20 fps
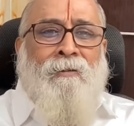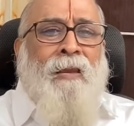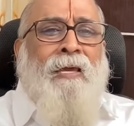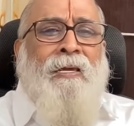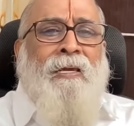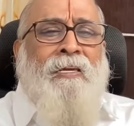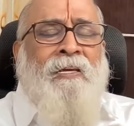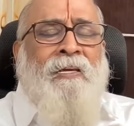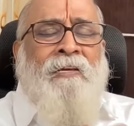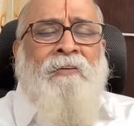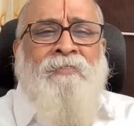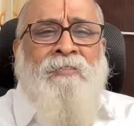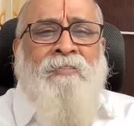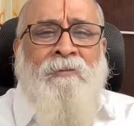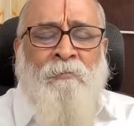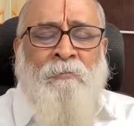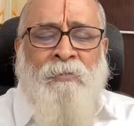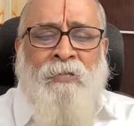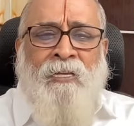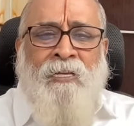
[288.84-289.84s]
liking
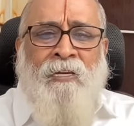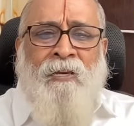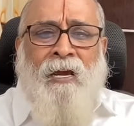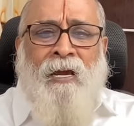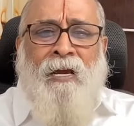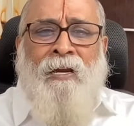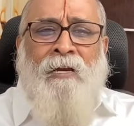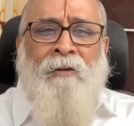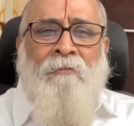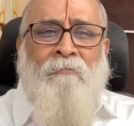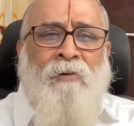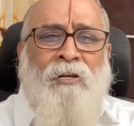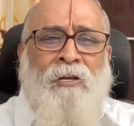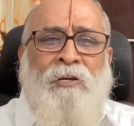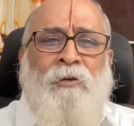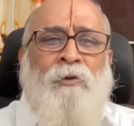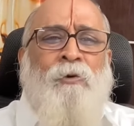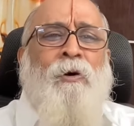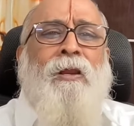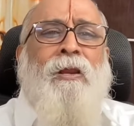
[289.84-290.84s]
something and
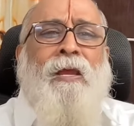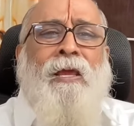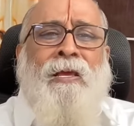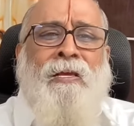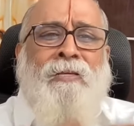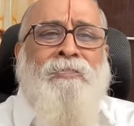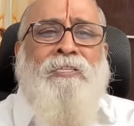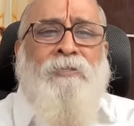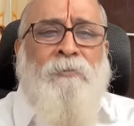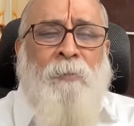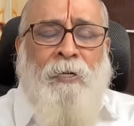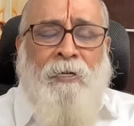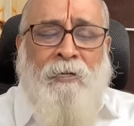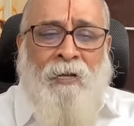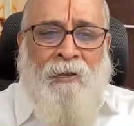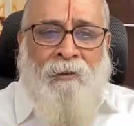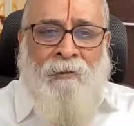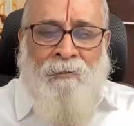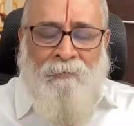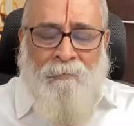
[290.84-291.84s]
when you are
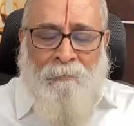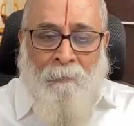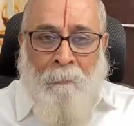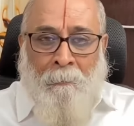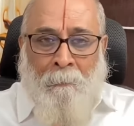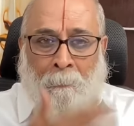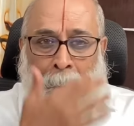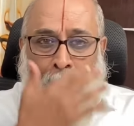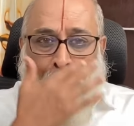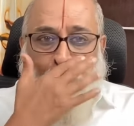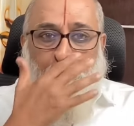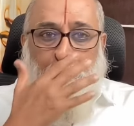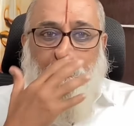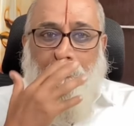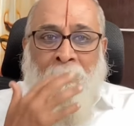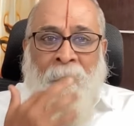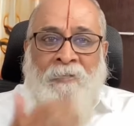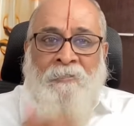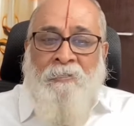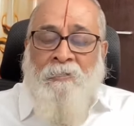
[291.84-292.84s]
exhibiting,
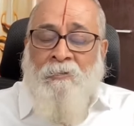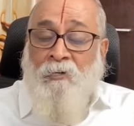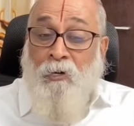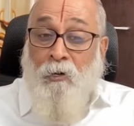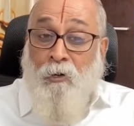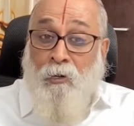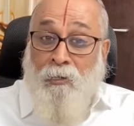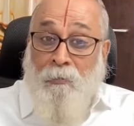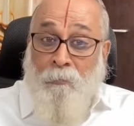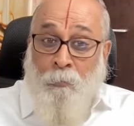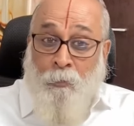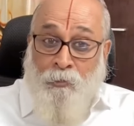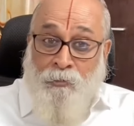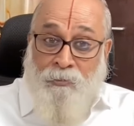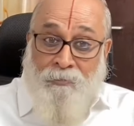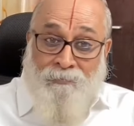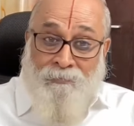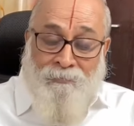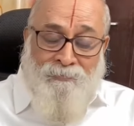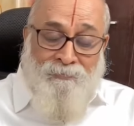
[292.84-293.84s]
it's not raw
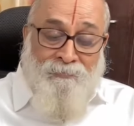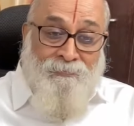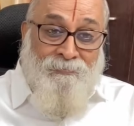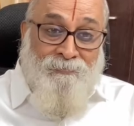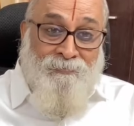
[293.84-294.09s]
emotion.